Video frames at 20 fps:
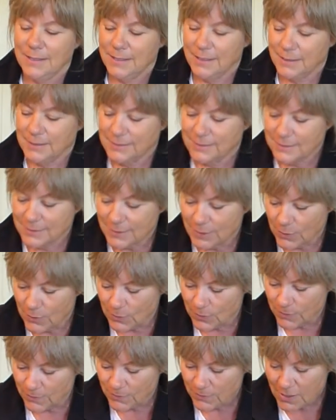And
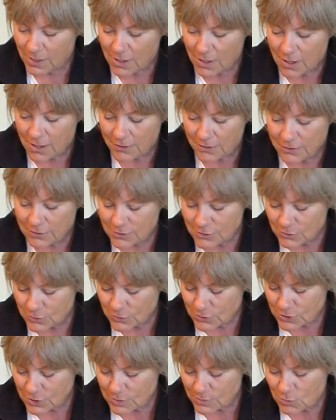so all you can
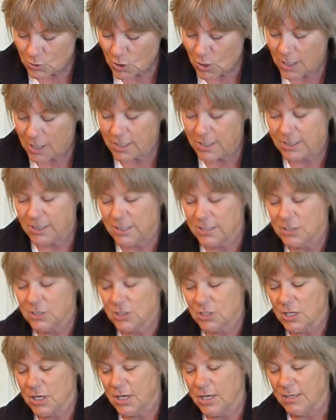do is keep trying, and
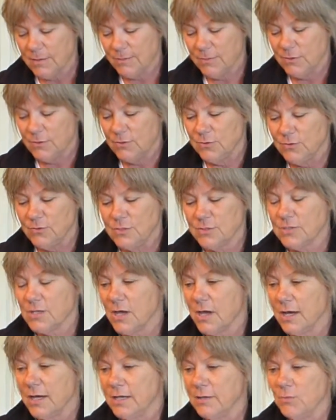each time you
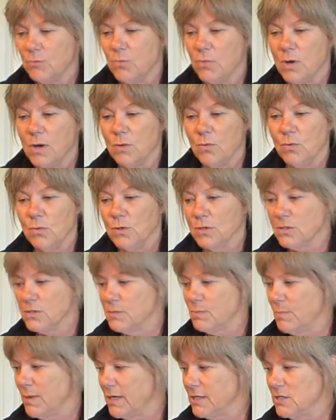decide what
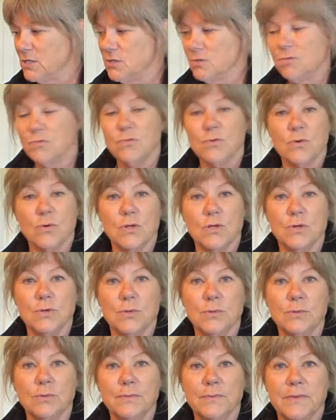works best for
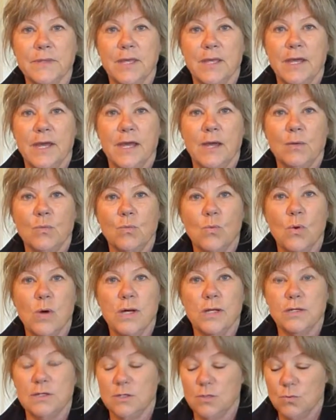you and
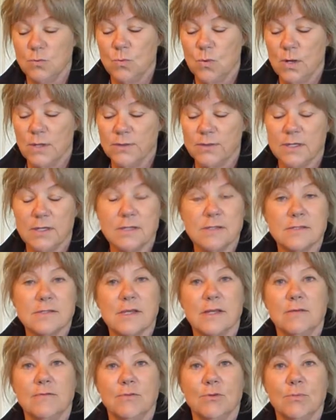what you want the
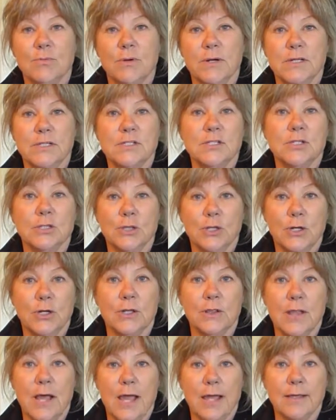inside of your bread to
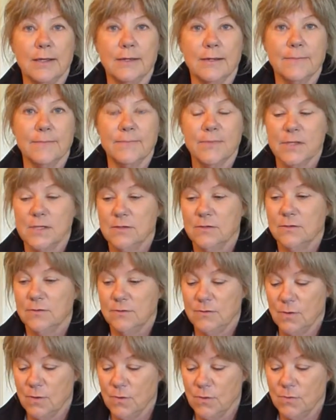look like.
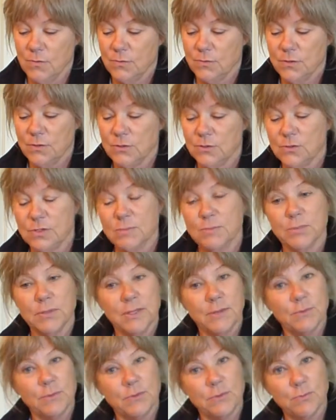So you can
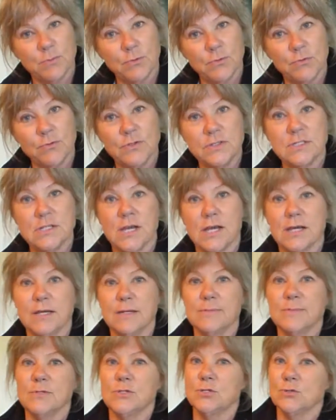play with your proofing
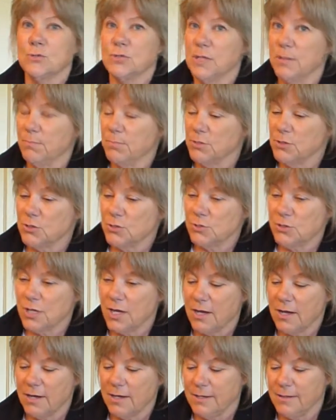times, your temperature
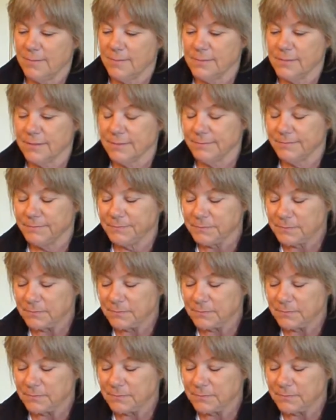times,